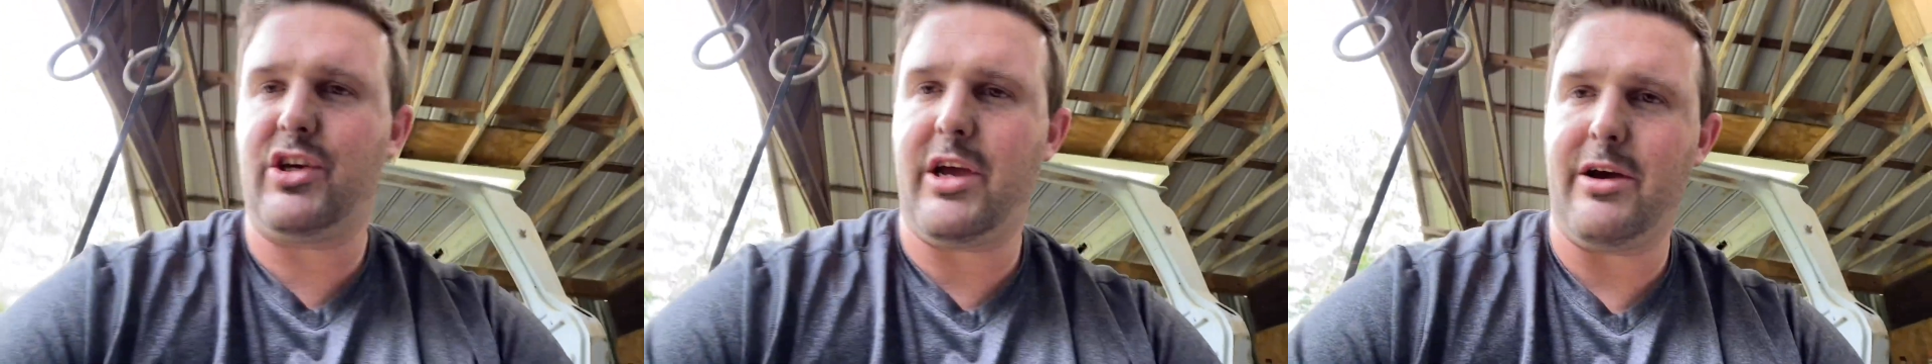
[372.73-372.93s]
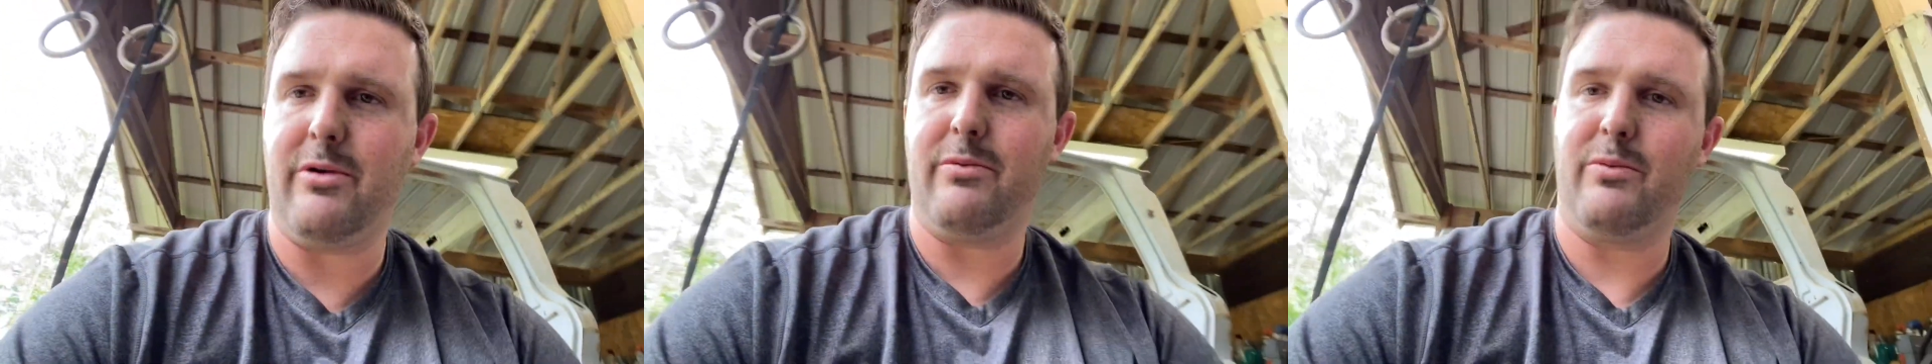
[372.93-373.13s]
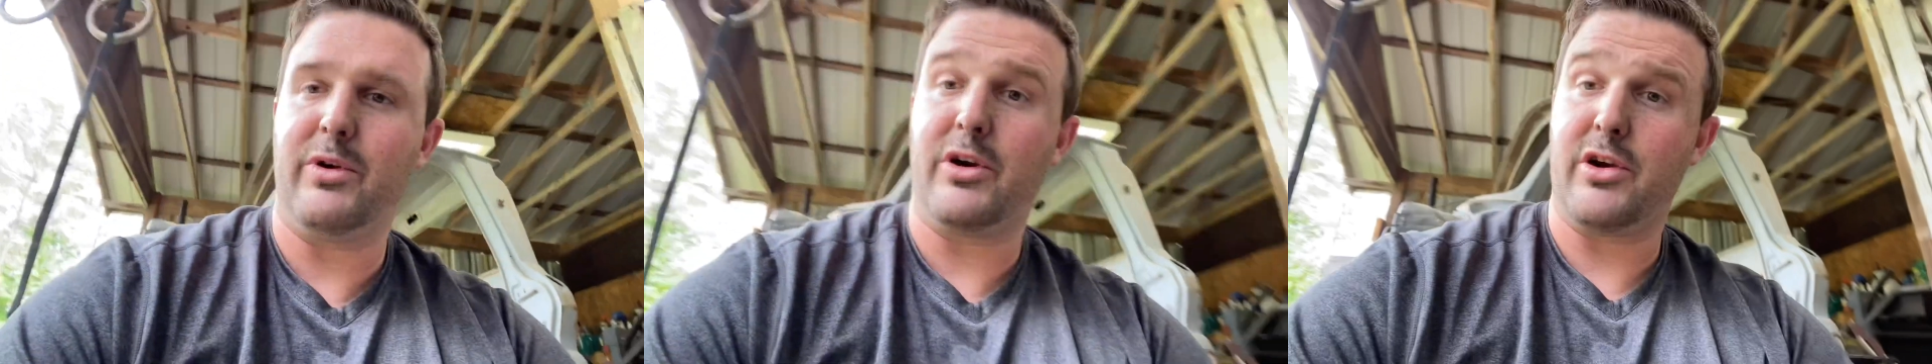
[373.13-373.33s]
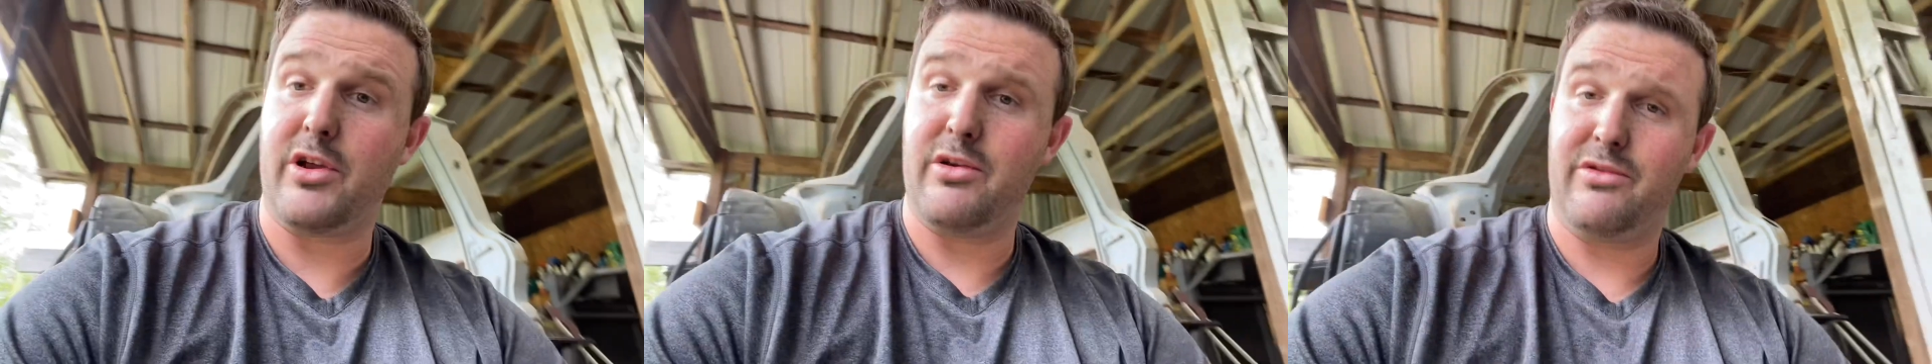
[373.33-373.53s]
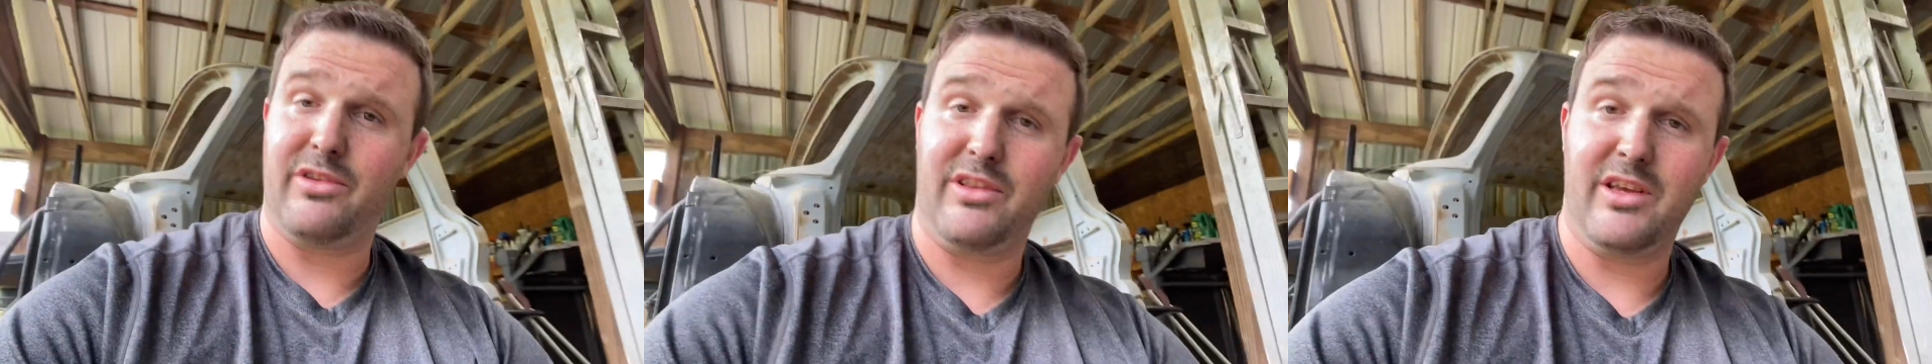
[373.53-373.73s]
coat when you're
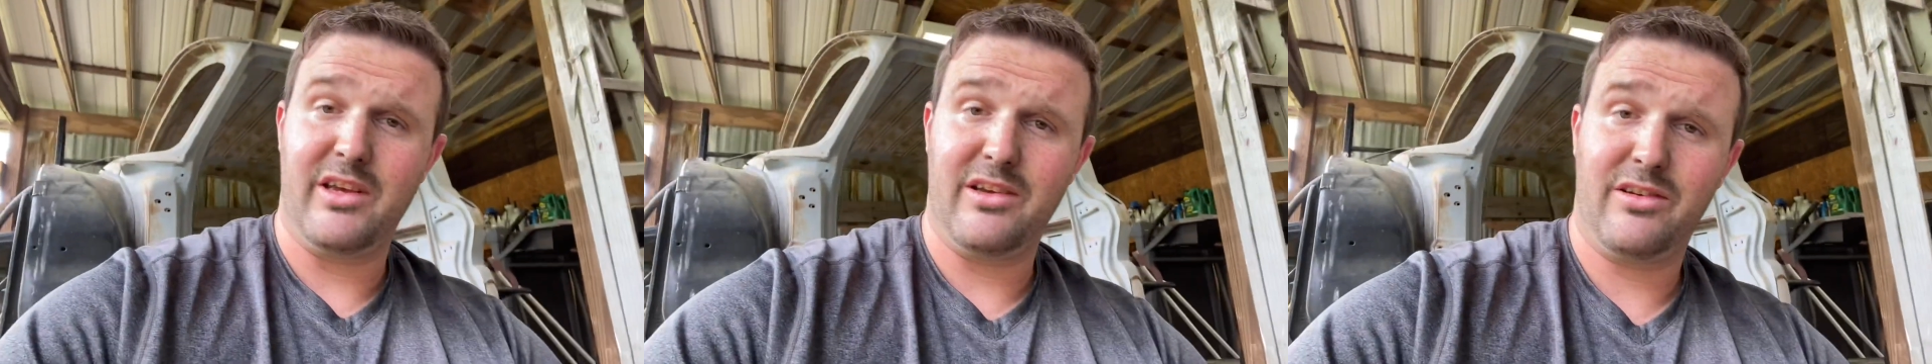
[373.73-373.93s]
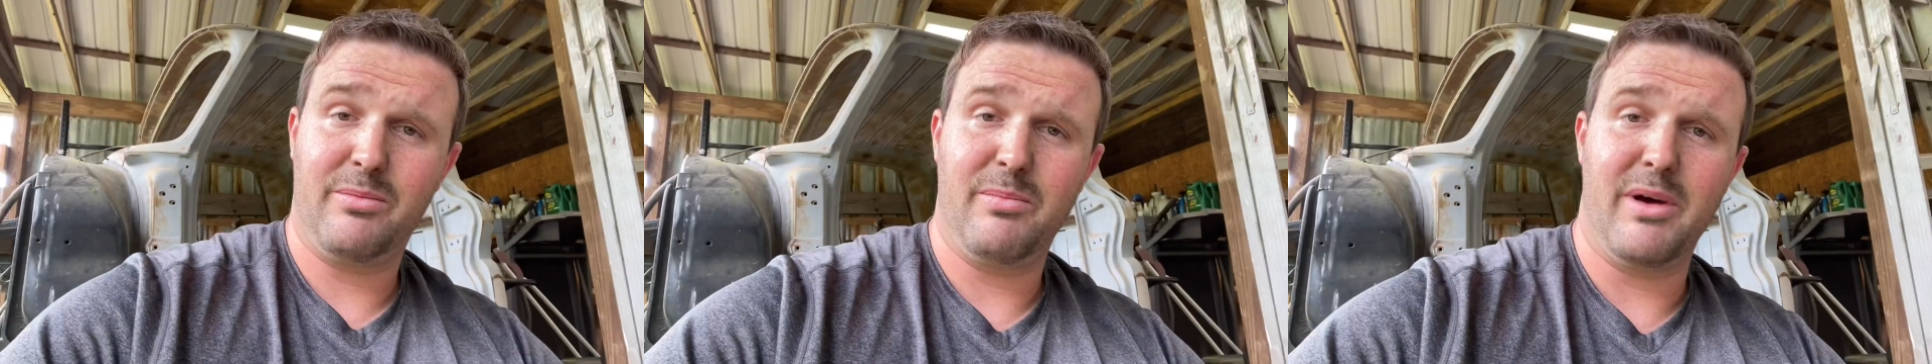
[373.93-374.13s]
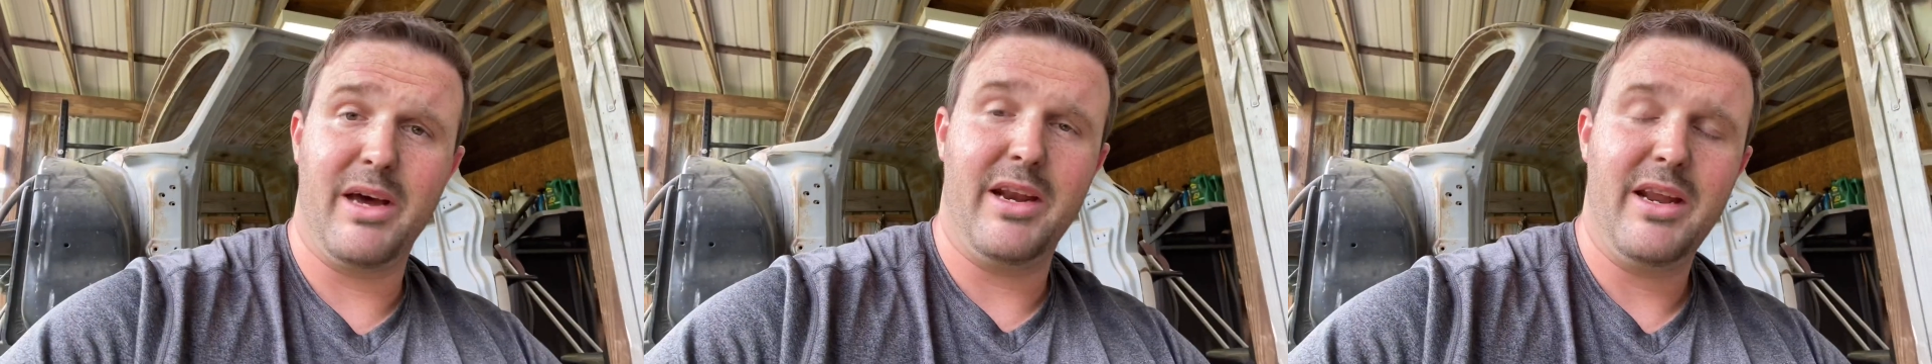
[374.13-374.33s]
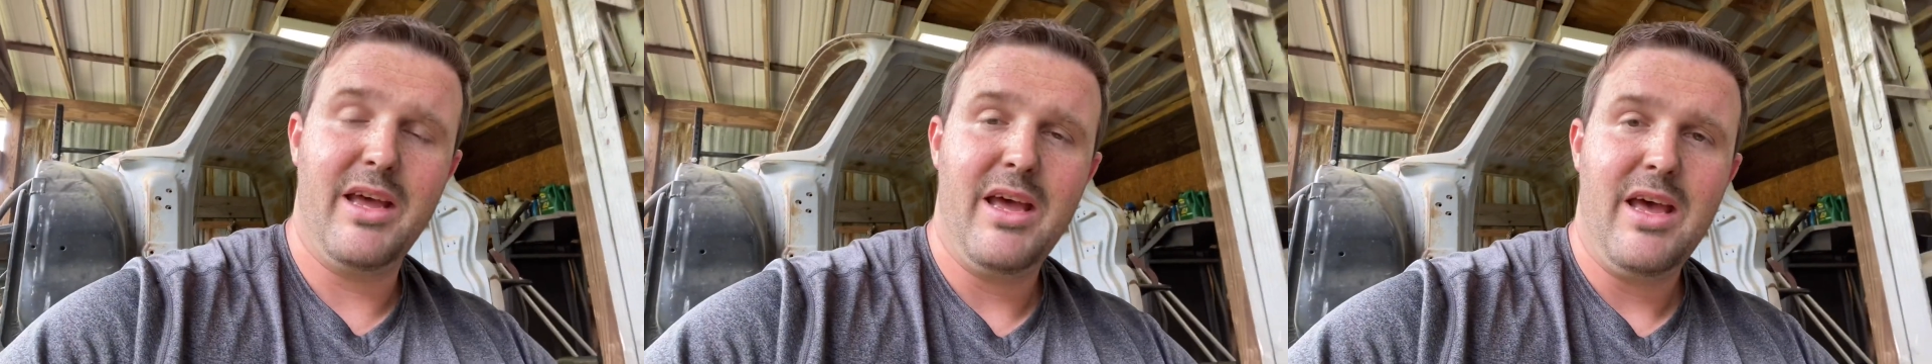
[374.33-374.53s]
using this, but